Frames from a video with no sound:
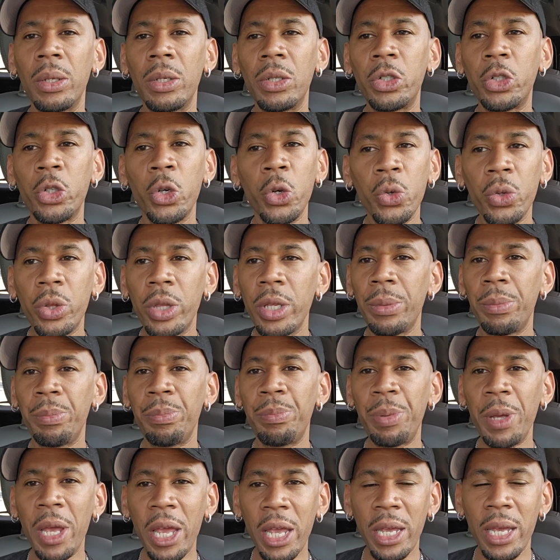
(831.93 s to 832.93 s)
truth in
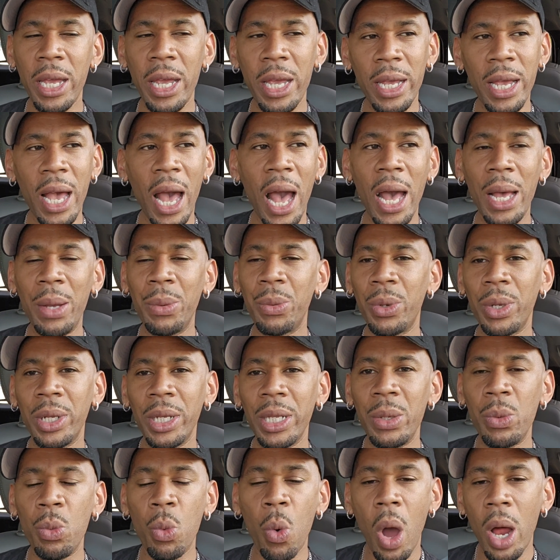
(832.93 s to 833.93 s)
being, I
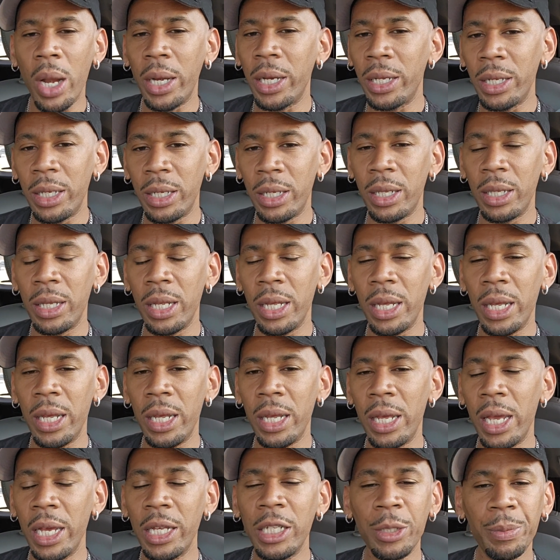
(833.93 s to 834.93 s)
really wanted
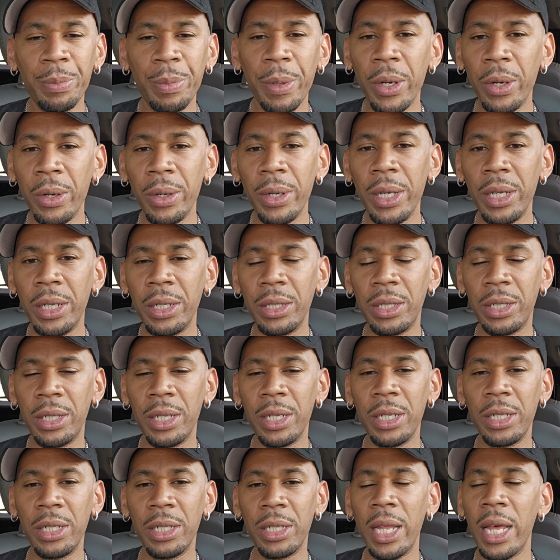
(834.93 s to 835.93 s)
the
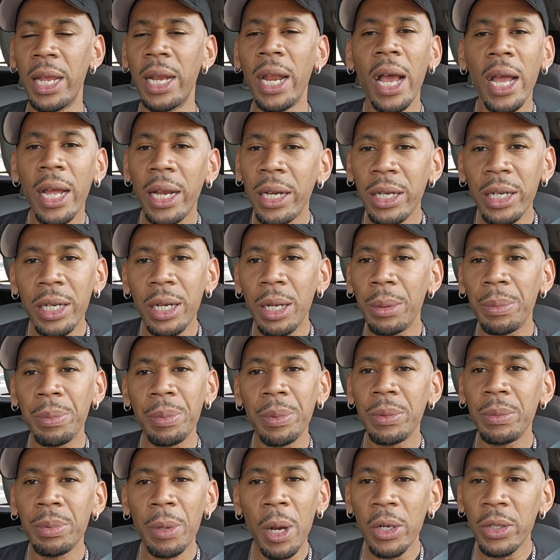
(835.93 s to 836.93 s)
experiences that I ended up
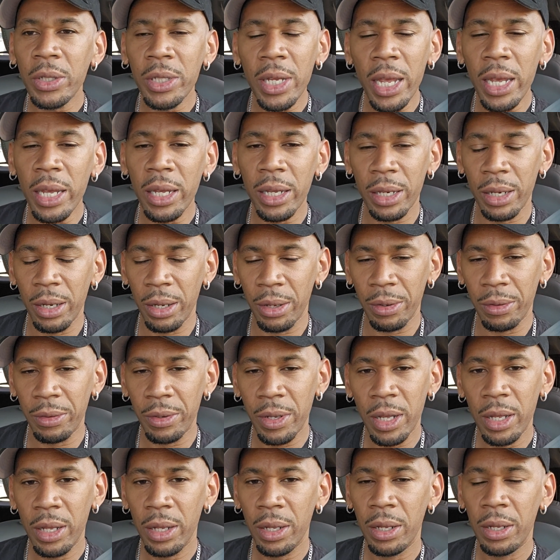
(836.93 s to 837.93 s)
partaking of.
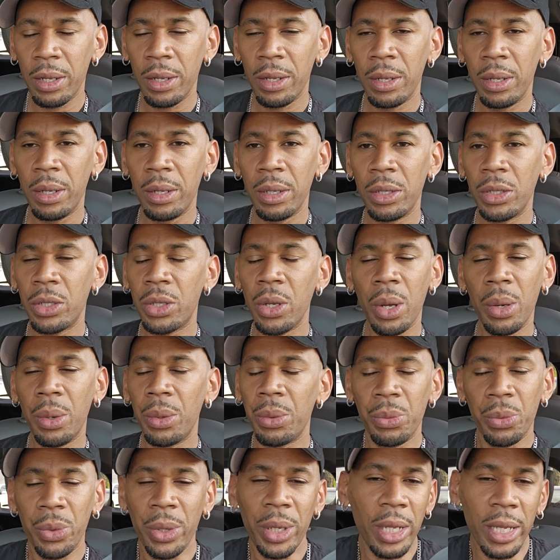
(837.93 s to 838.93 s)
So
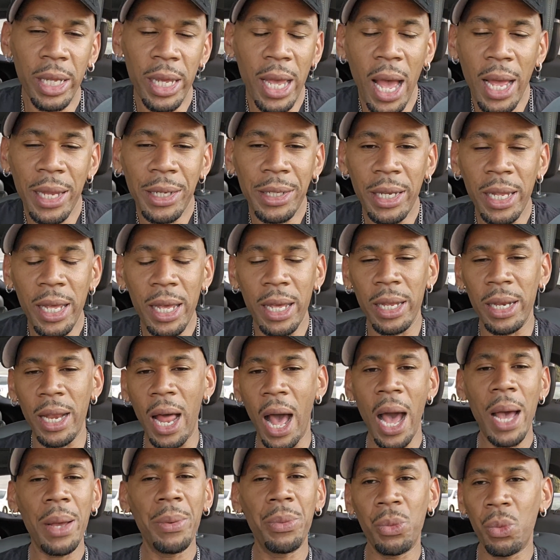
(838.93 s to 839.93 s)
really I did.
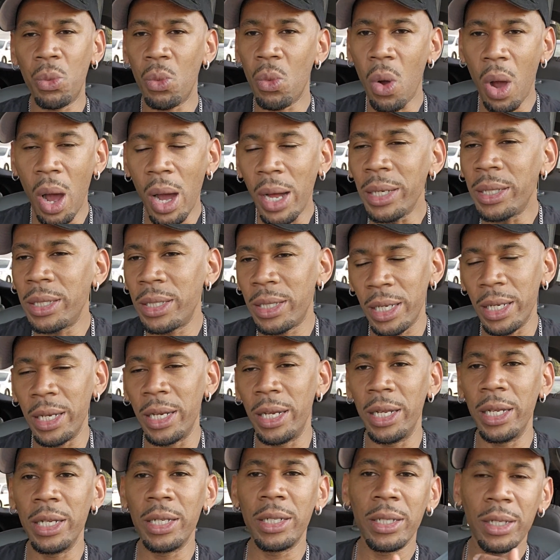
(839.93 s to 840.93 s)
I wanted
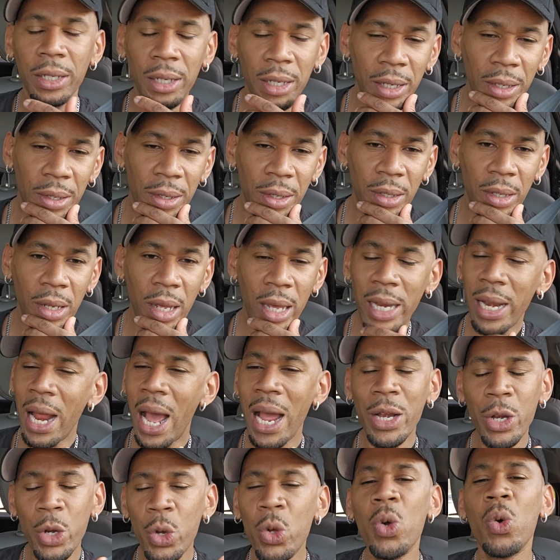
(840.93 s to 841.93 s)
it and
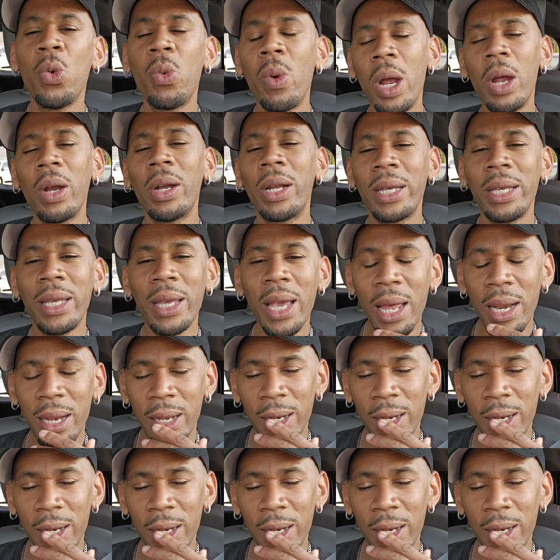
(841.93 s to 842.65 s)
I knew where to get